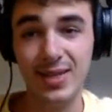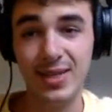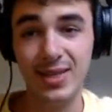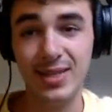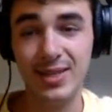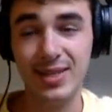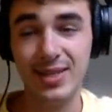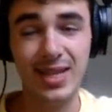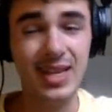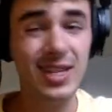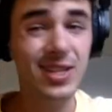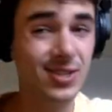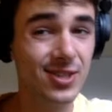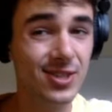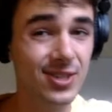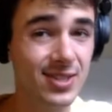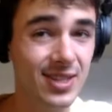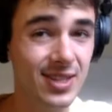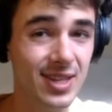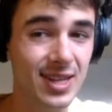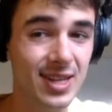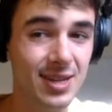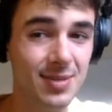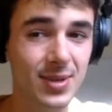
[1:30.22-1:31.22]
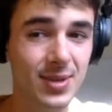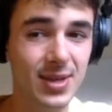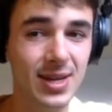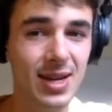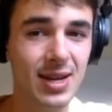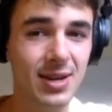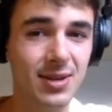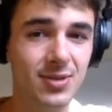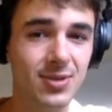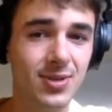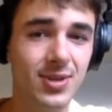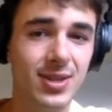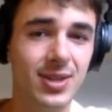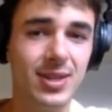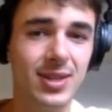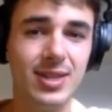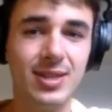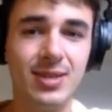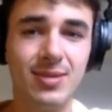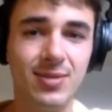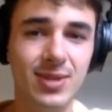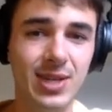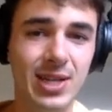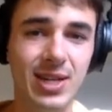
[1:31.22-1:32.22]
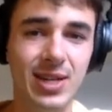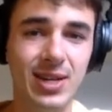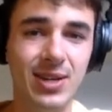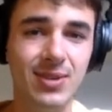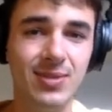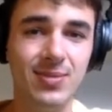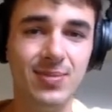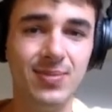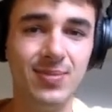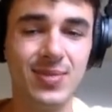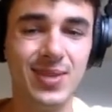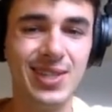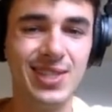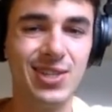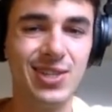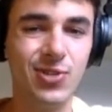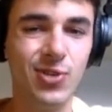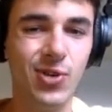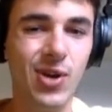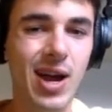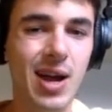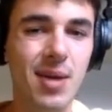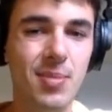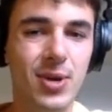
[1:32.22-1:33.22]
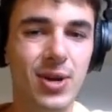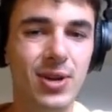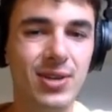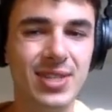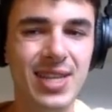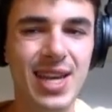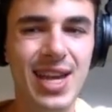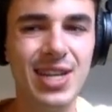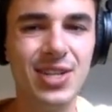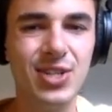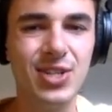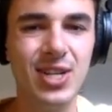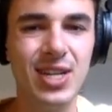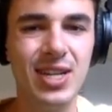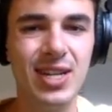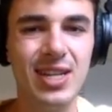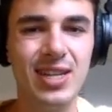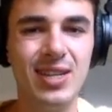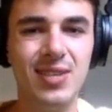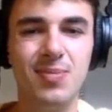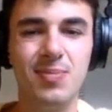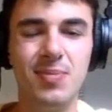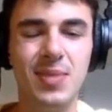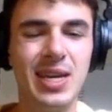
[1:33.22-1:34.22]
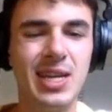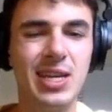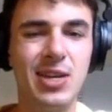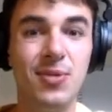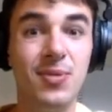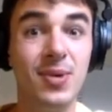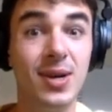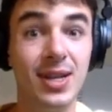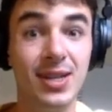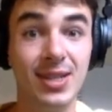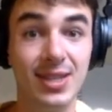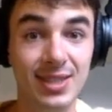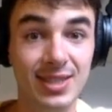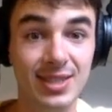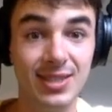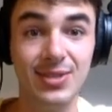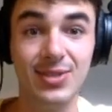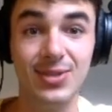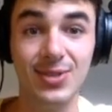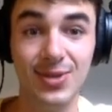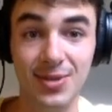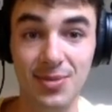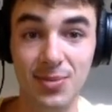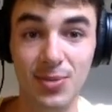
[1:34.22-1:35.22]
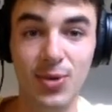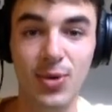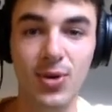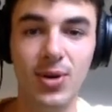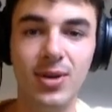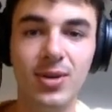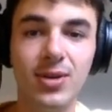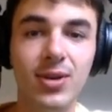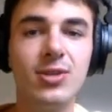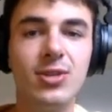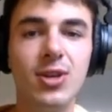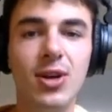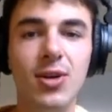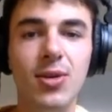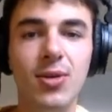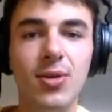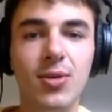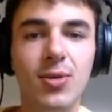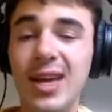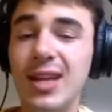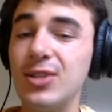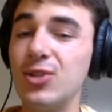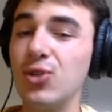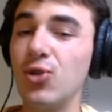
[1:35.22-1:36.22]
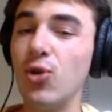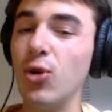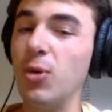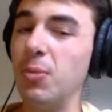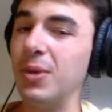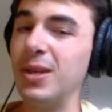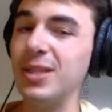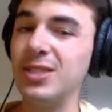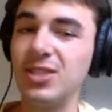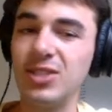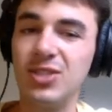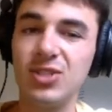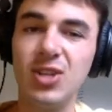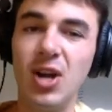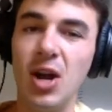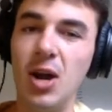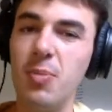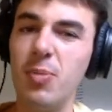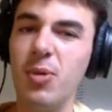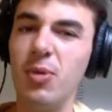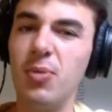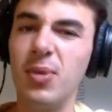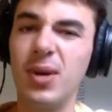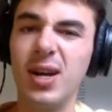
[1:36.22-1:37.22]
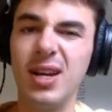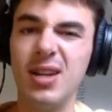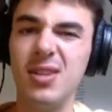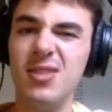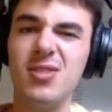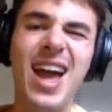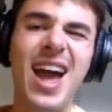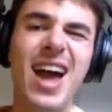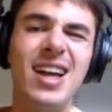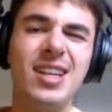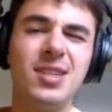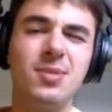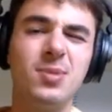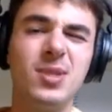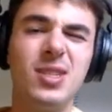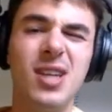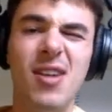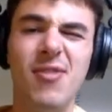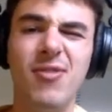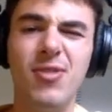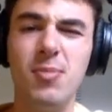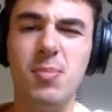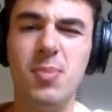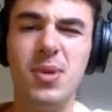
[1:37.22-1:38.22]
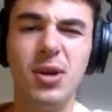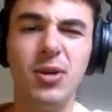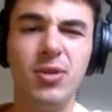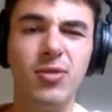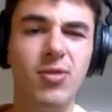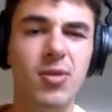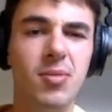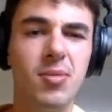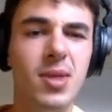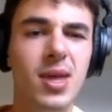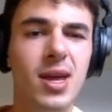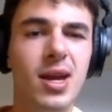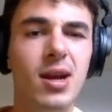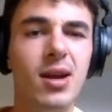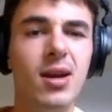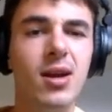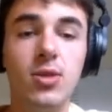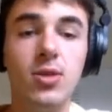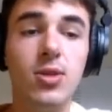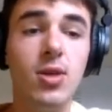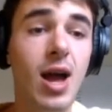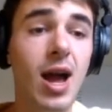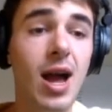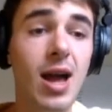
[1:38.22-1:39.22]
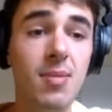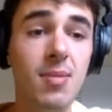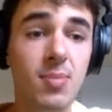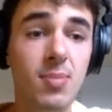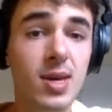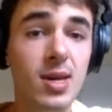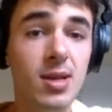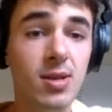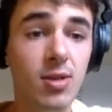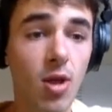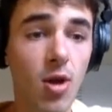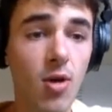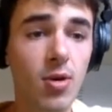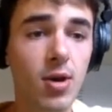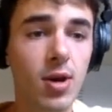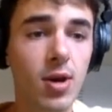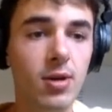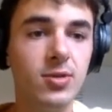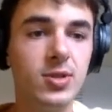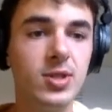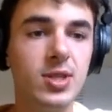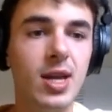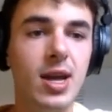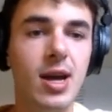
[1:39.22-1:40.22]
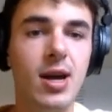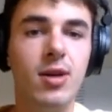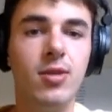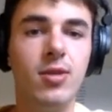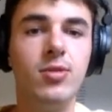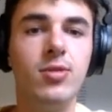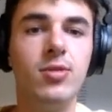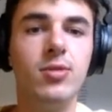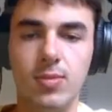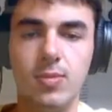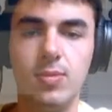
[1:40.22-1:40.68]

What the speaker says: it's interesting, but not really, doesn't grab your attention and make you want to listen to it more. So it's a cool place to start, but we're going to add some stuff and build from there. The IP logo sound.